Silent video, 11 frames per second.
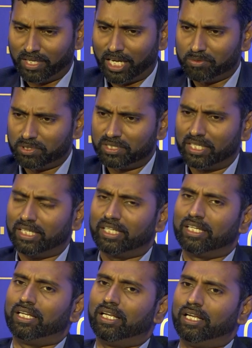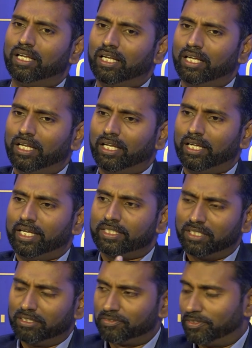I would say it's
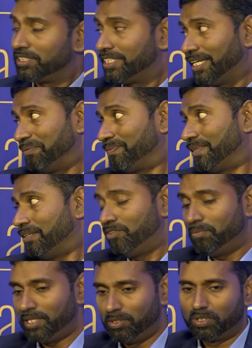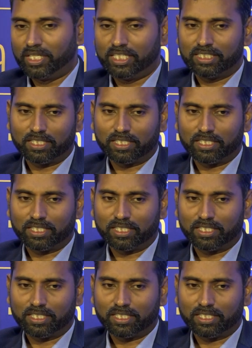not the first time. We may look at it as